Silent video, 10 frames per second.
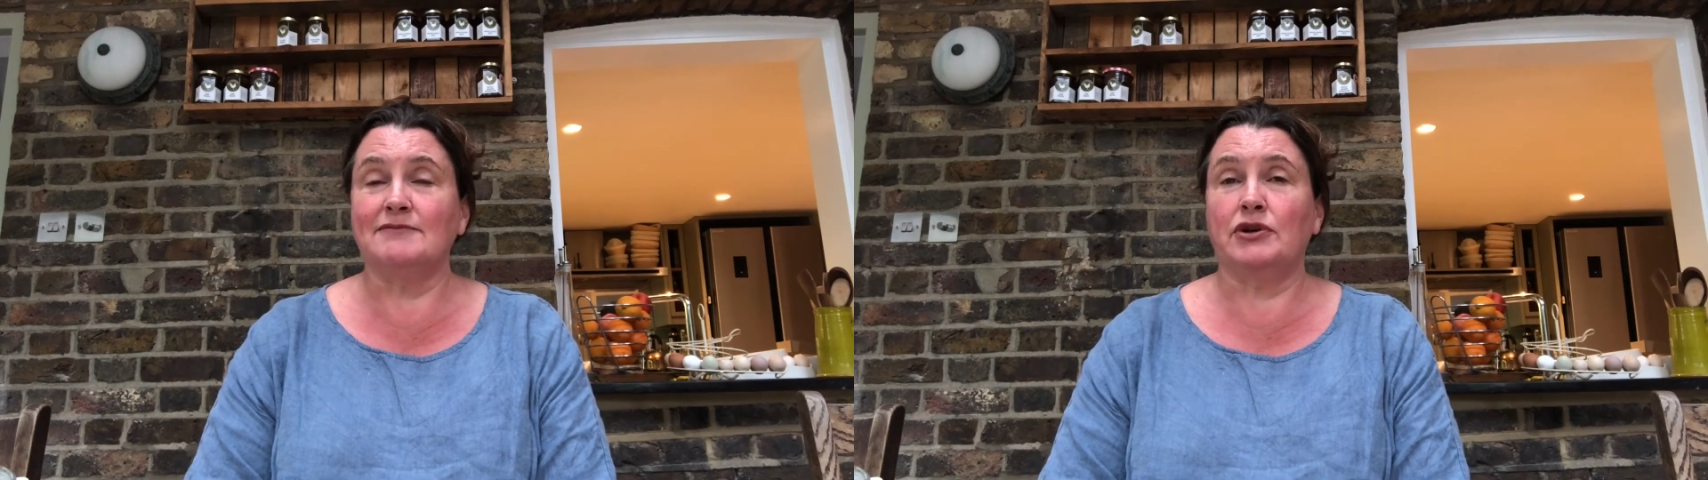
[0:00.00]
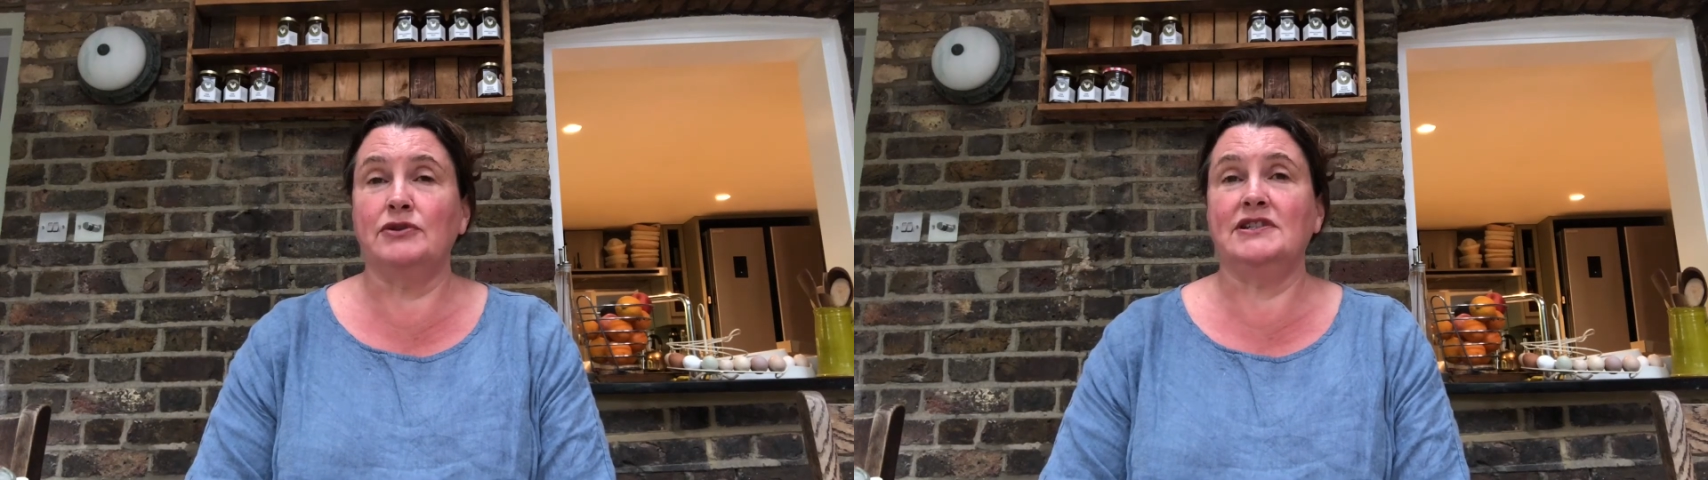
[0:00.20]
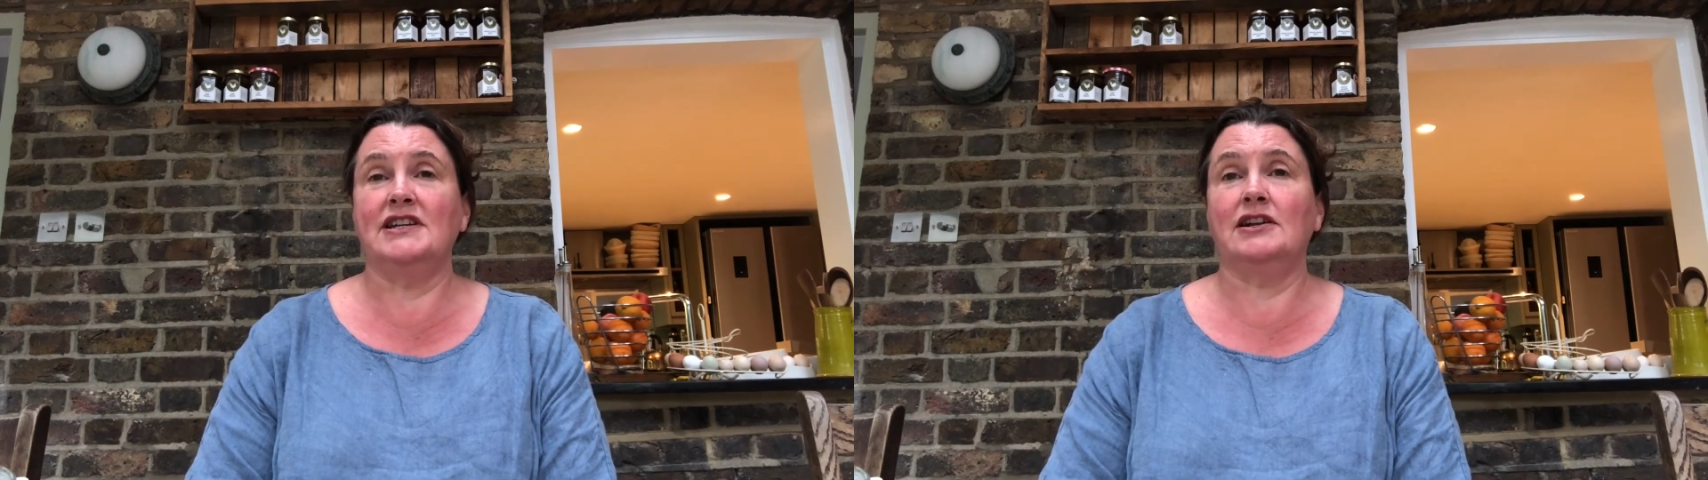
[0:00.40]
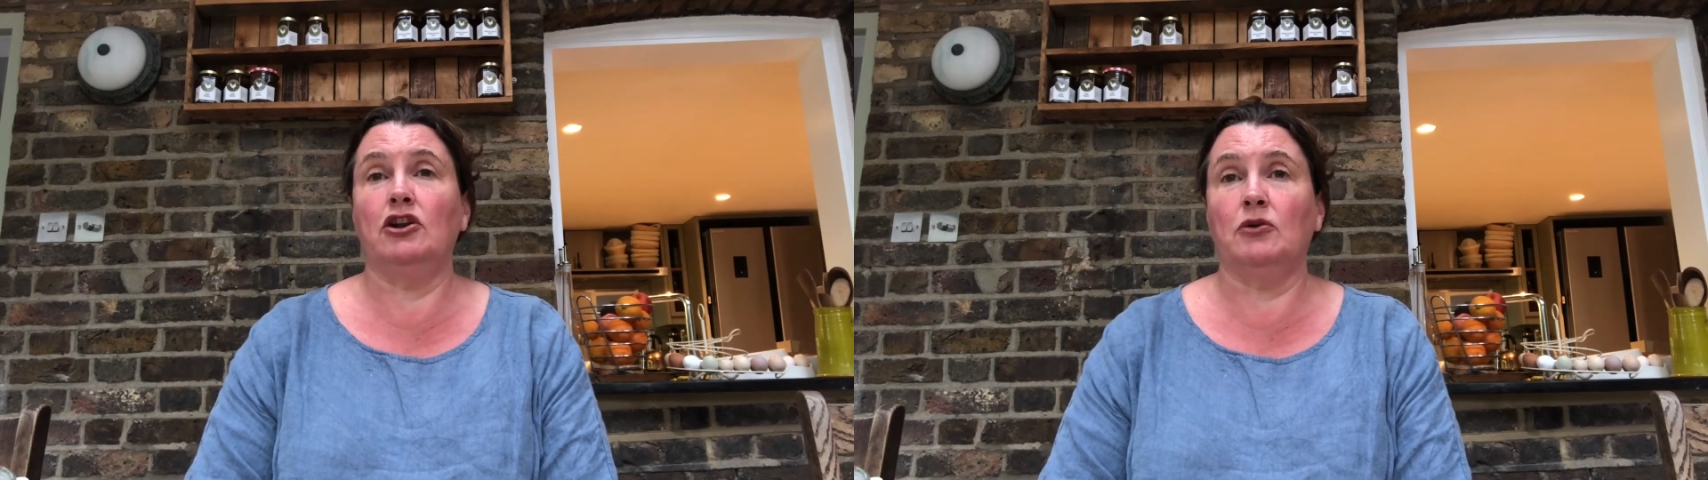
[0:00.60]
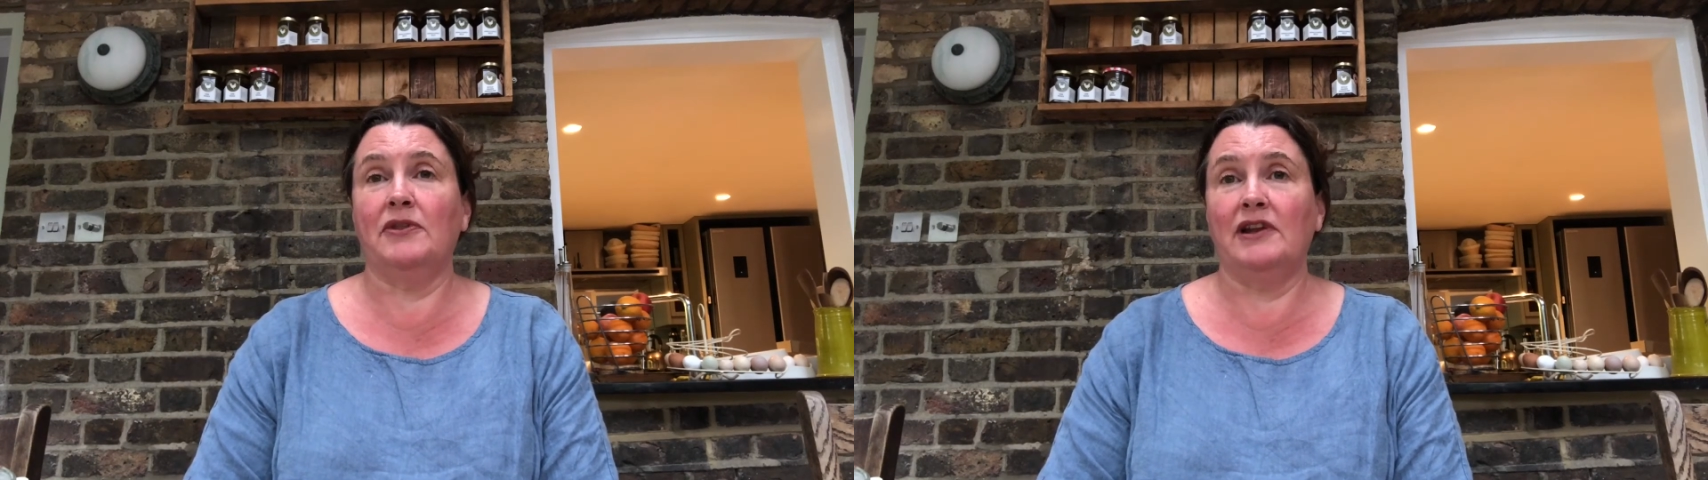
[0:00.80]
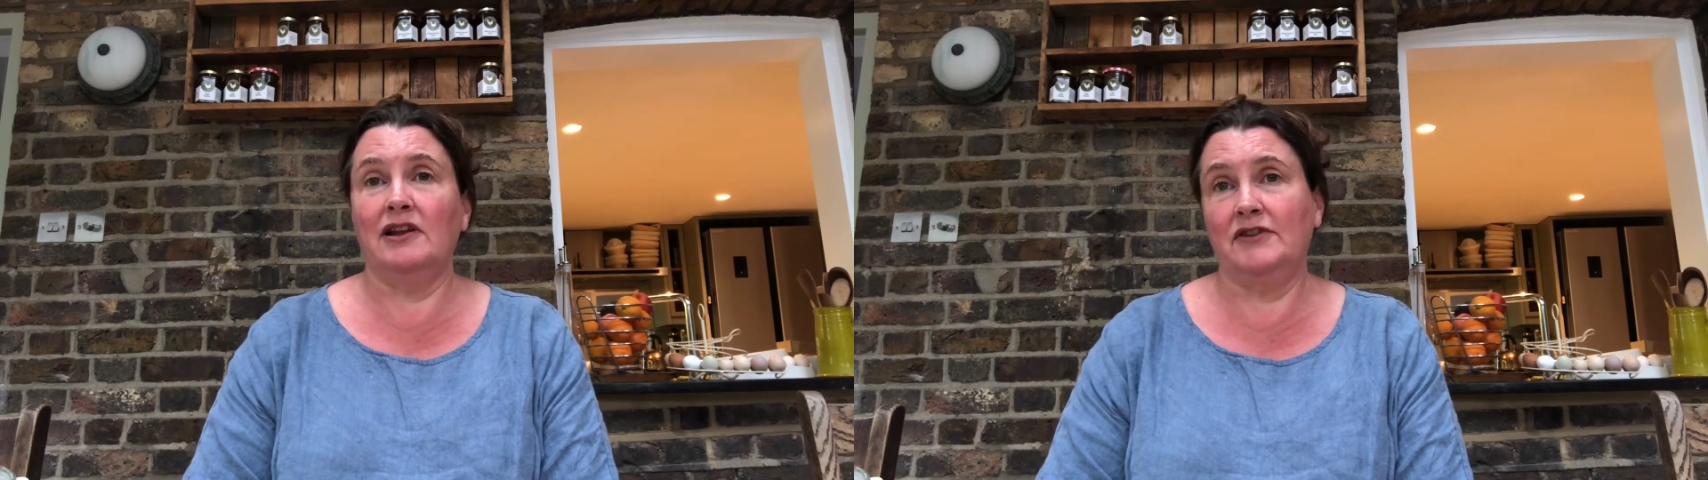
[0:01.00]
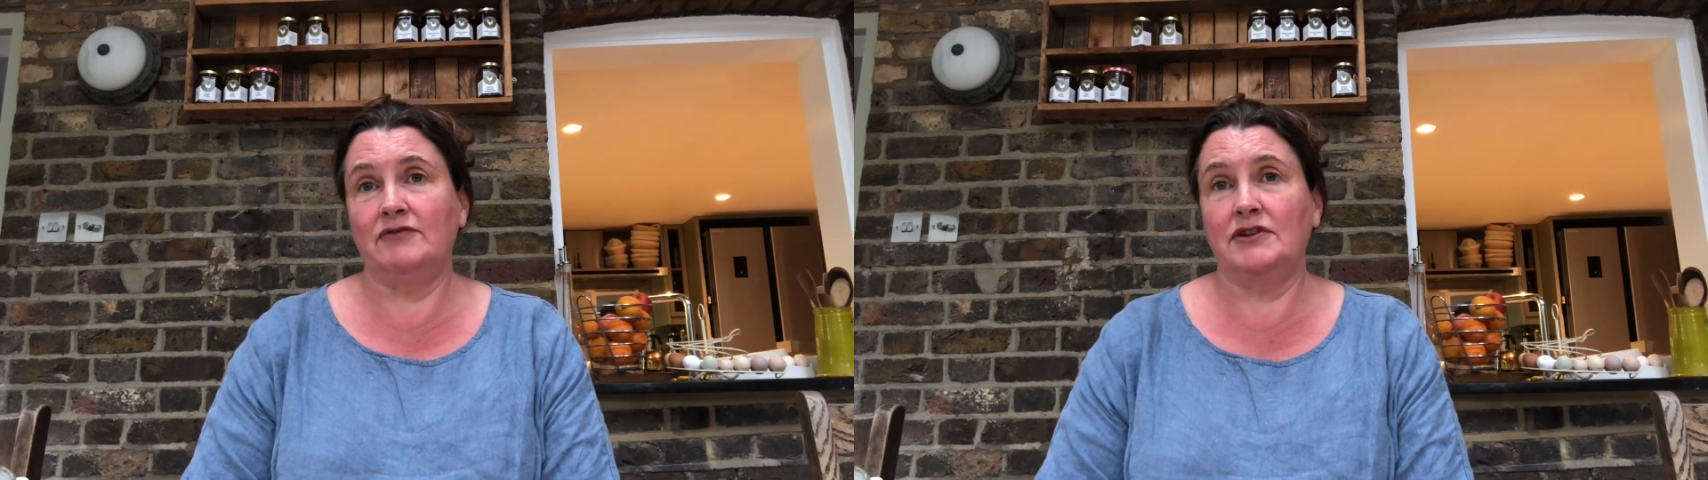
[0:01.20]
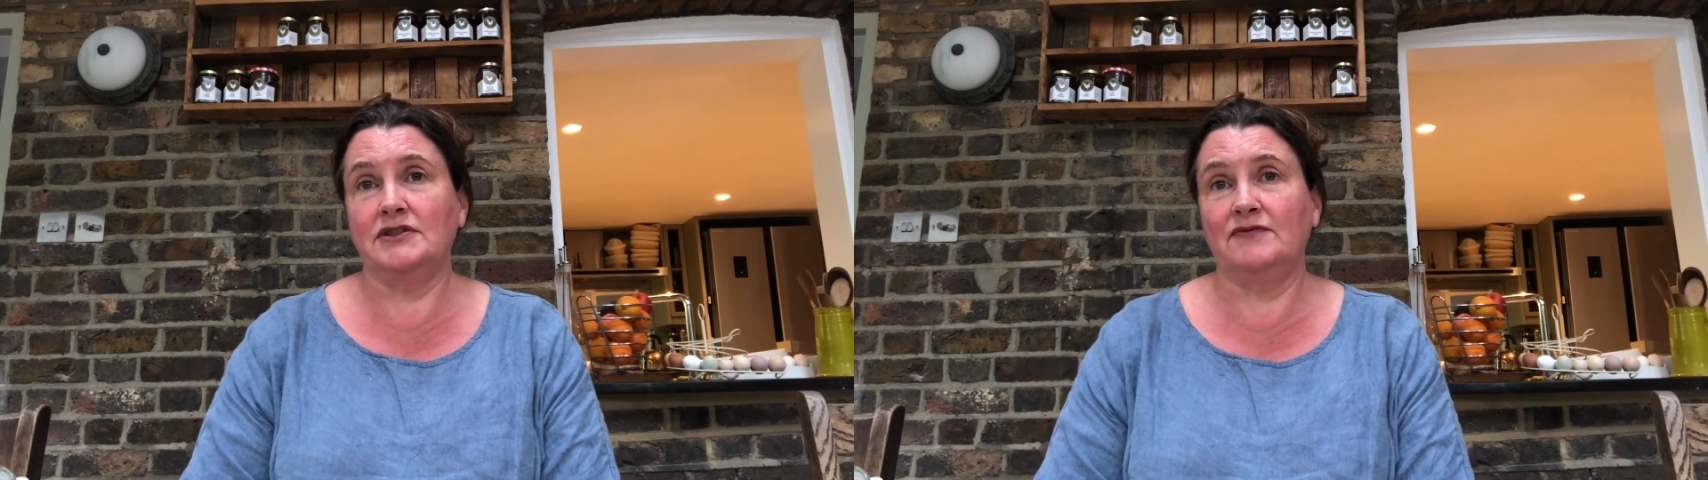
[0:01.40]
protein along with the lovely
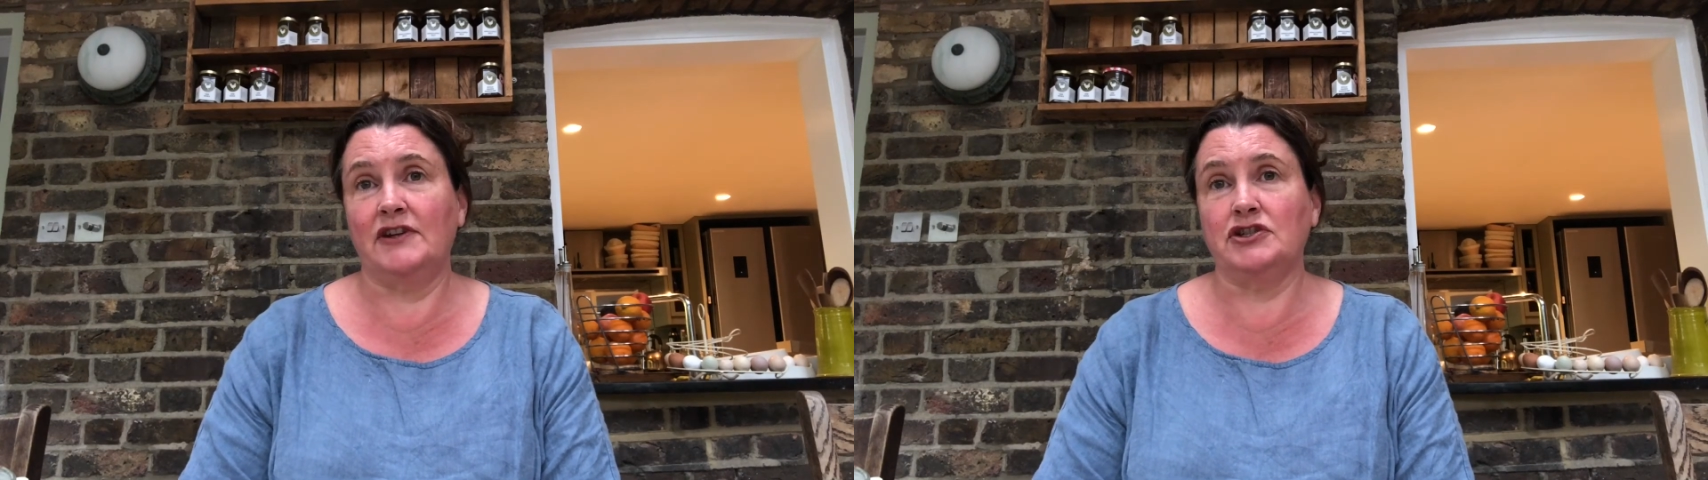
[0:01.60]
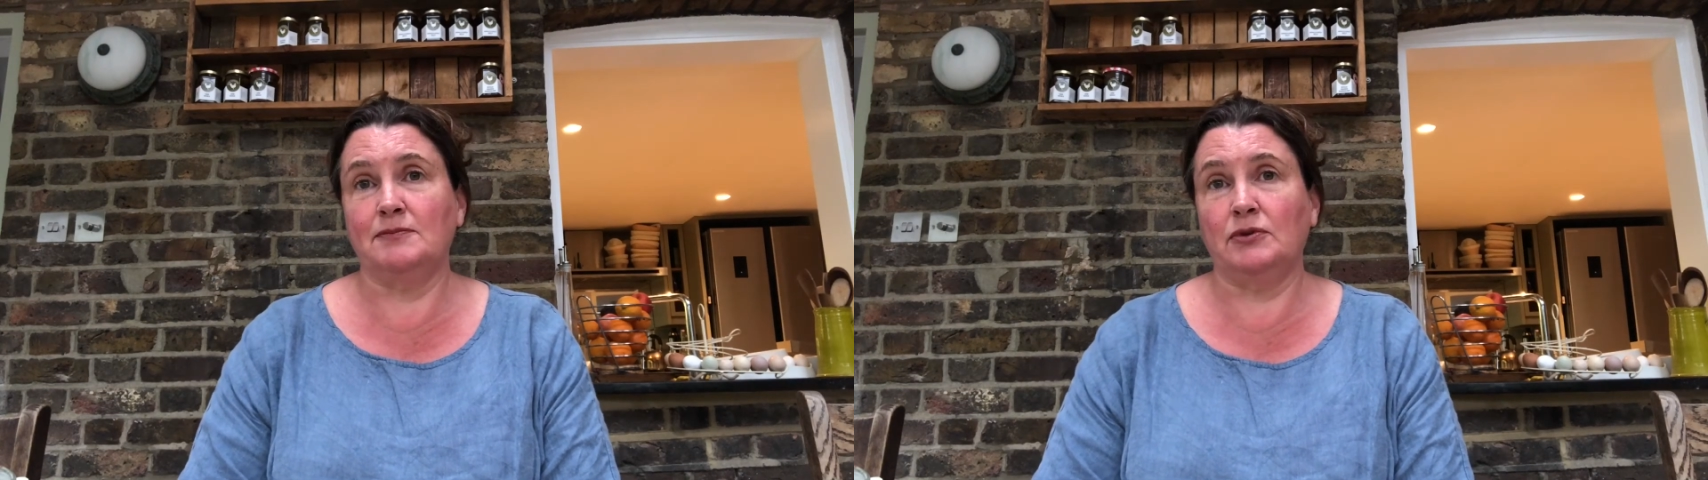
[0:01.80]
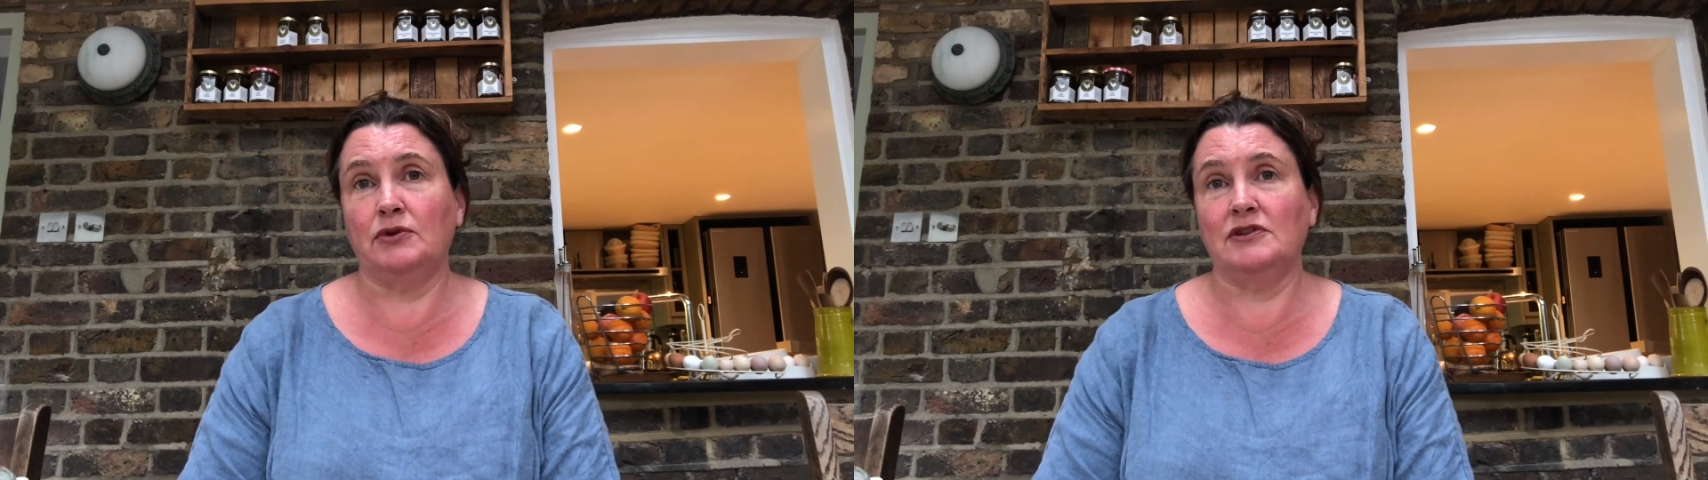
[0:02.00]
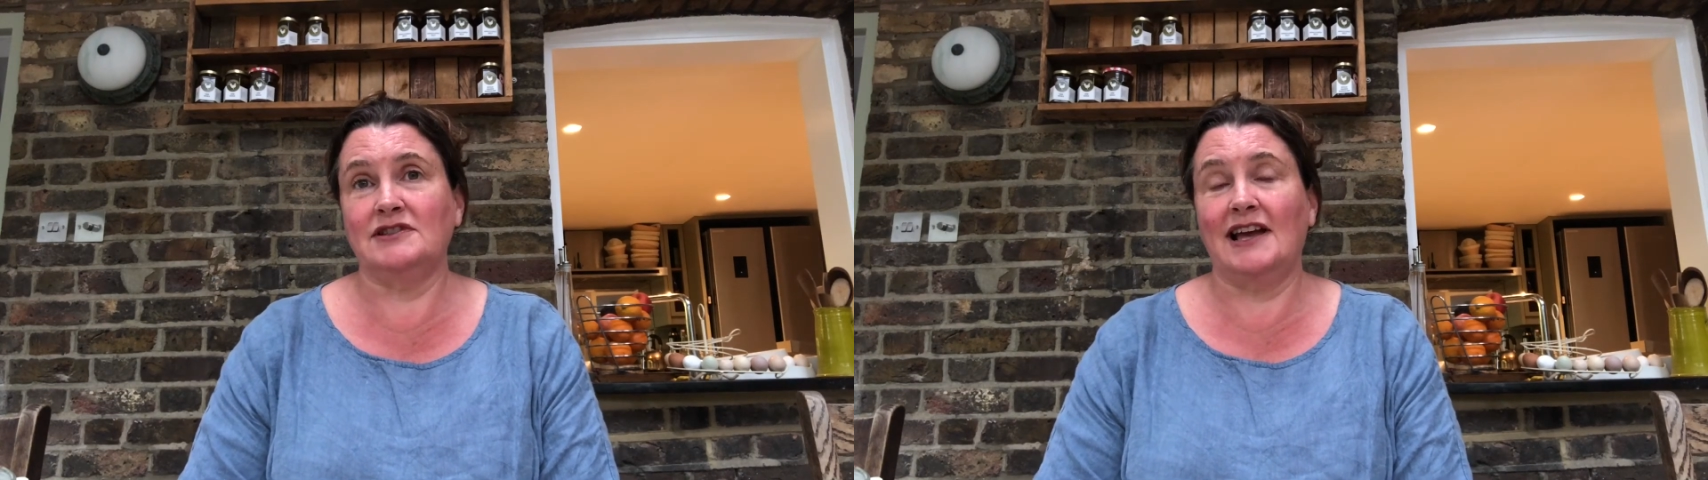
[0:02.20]
roasted vegetables